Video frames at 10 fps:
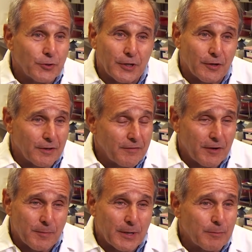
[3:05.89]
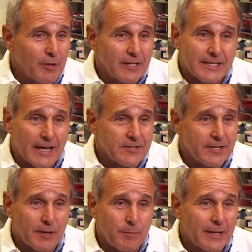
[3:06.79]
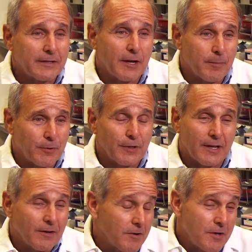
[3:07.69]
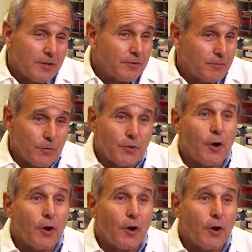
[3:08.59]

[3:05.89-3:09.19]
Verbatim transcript: earlier, if there had been a blood test that had picked it up early, who